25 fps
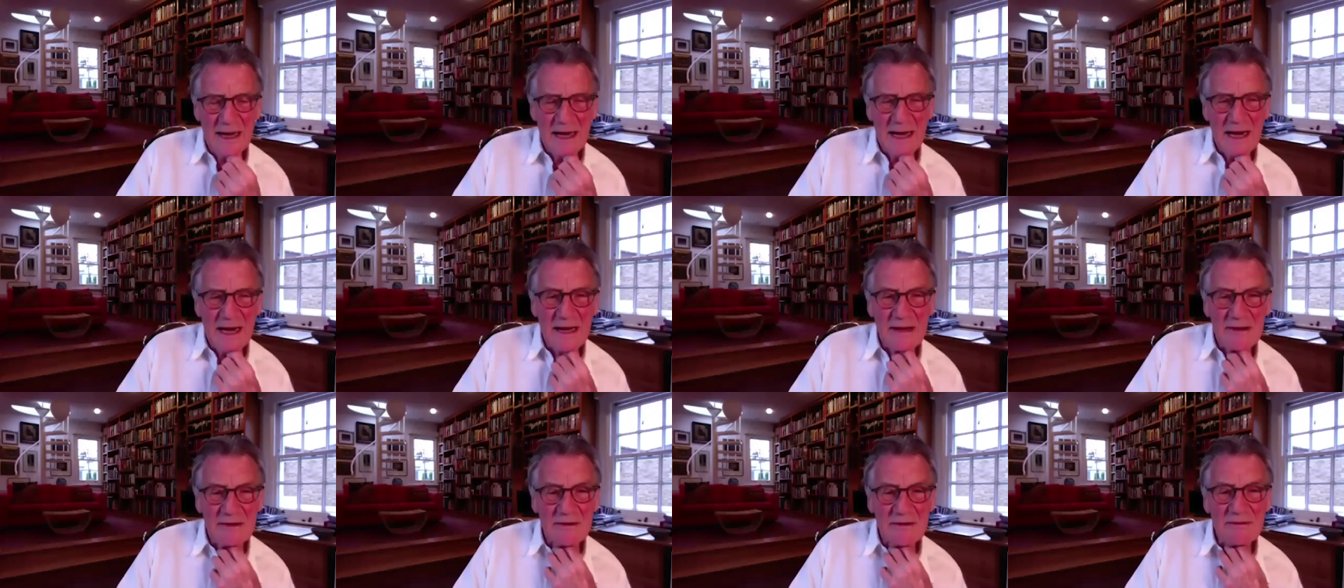
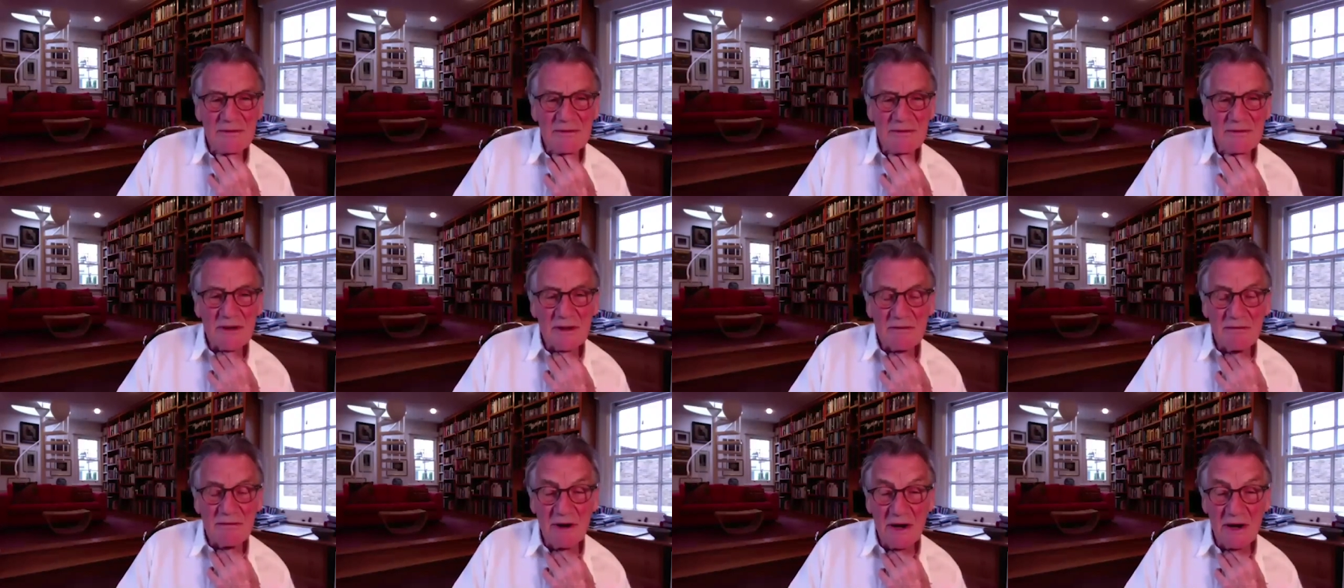And
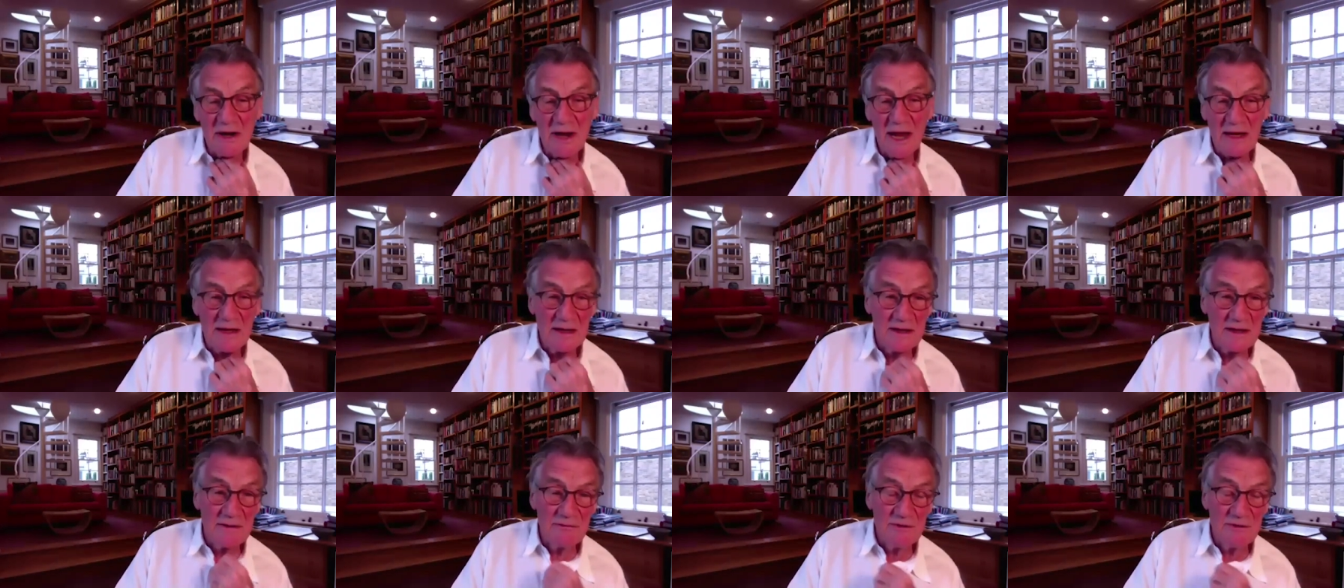at the very
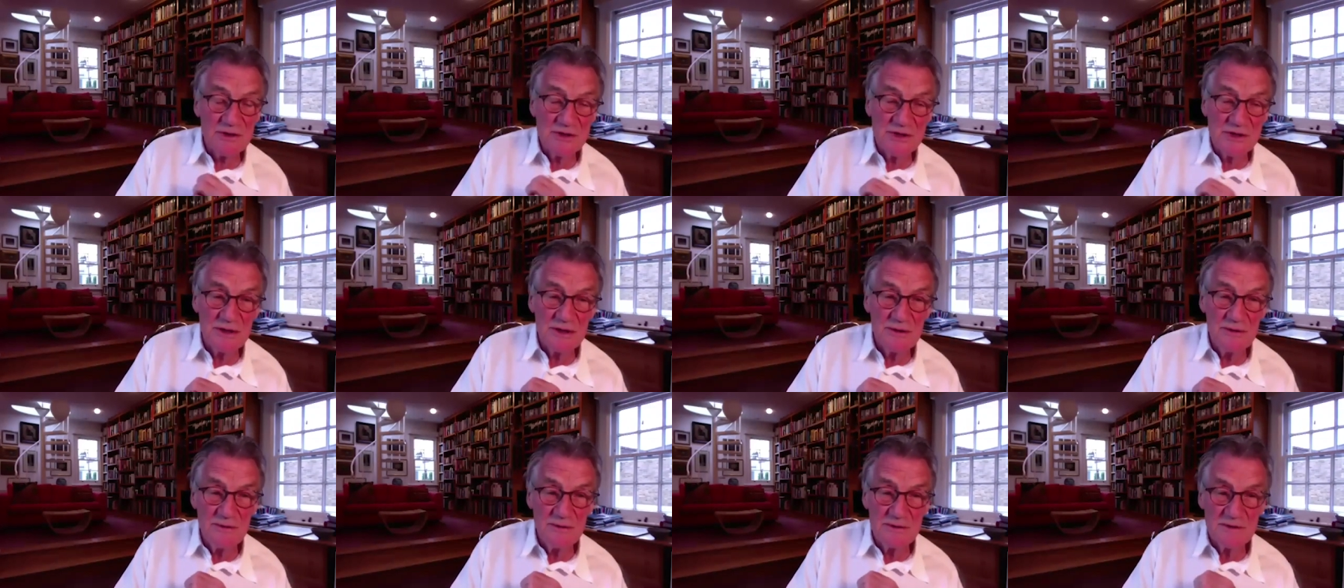end of the
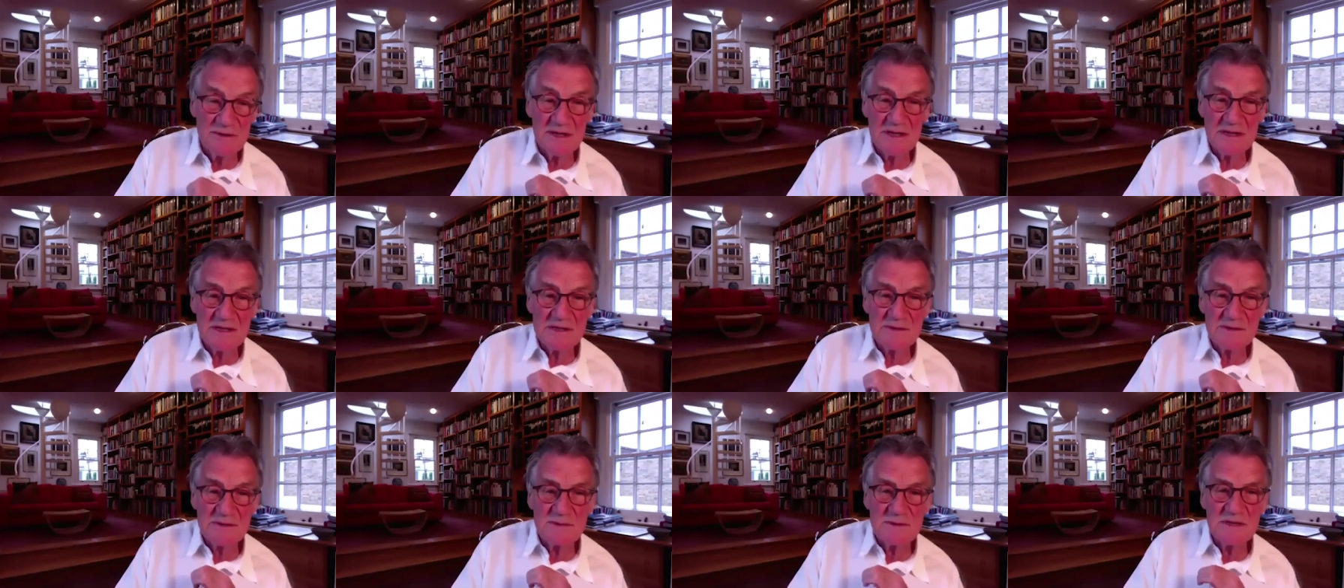shoot,
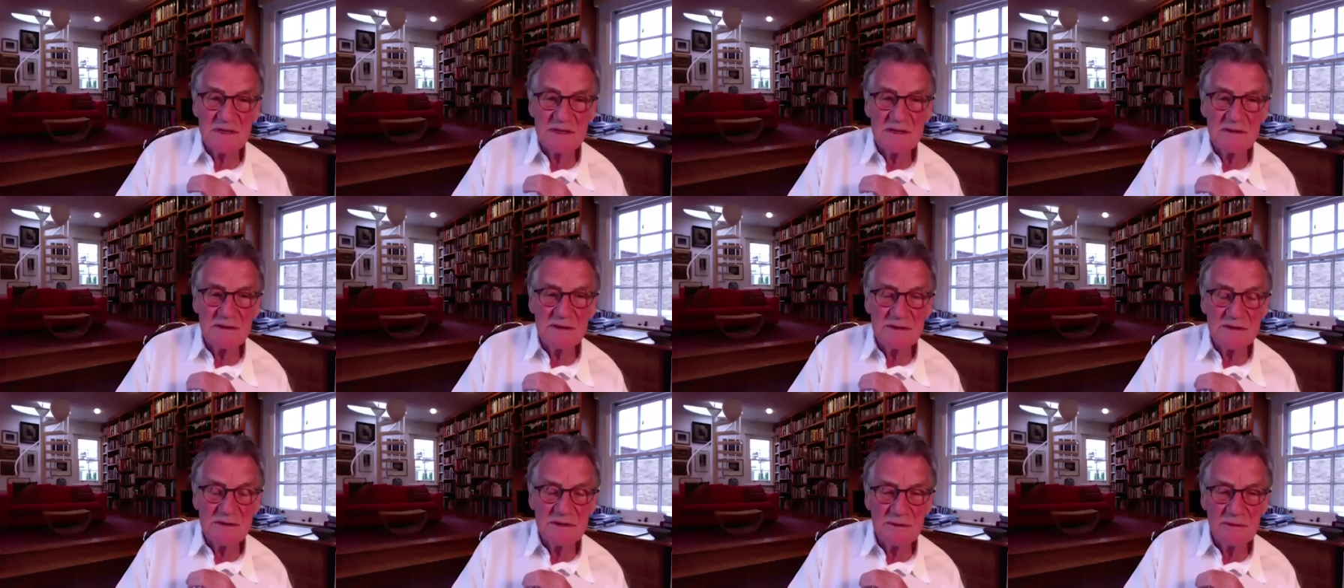this was
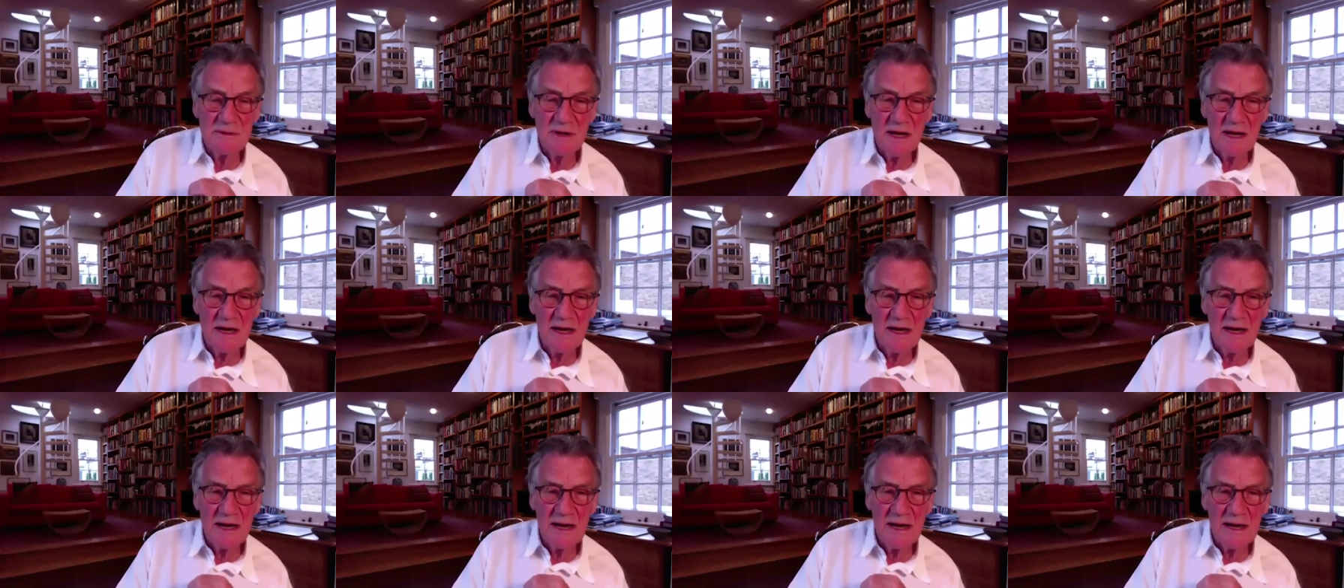in
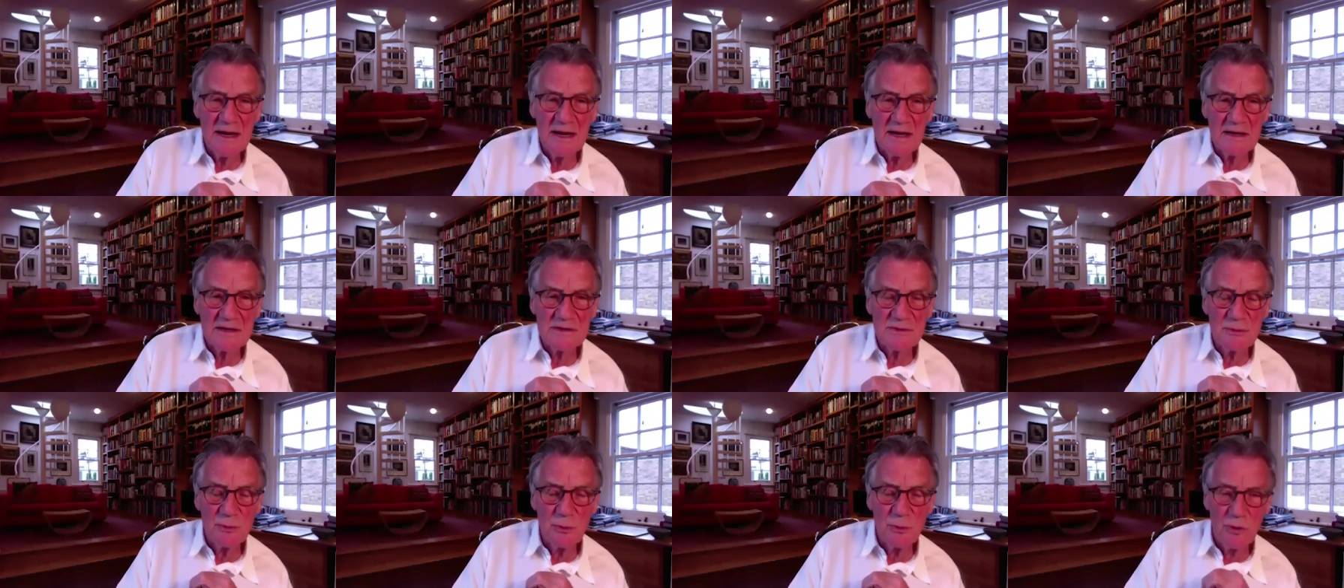July, I
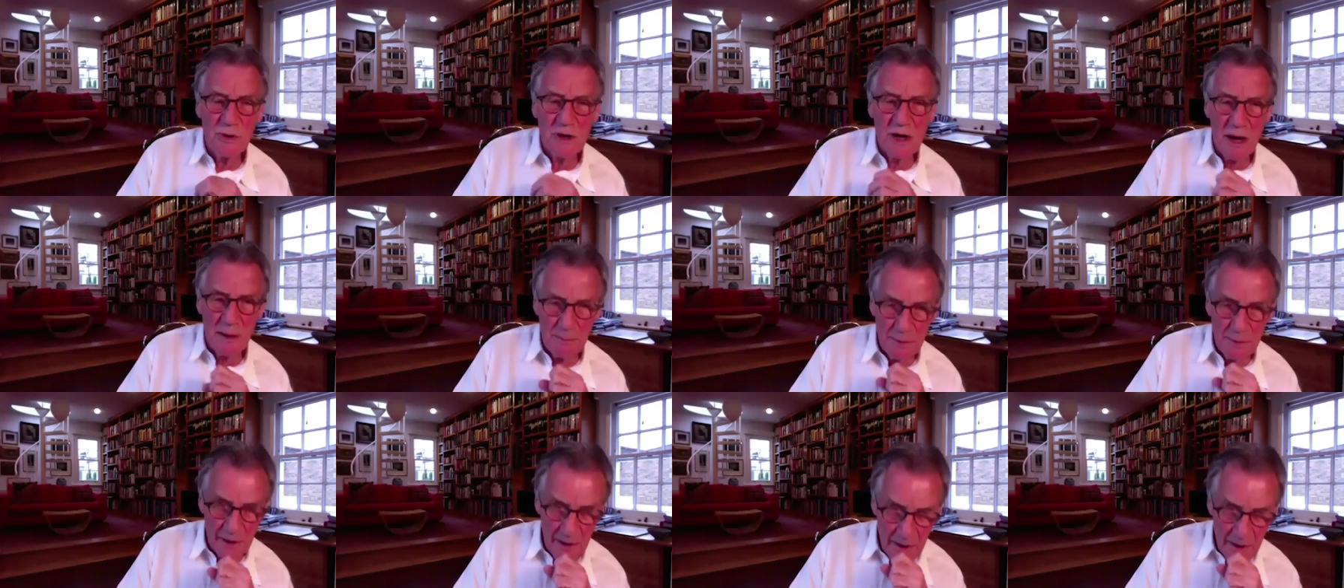had to walk up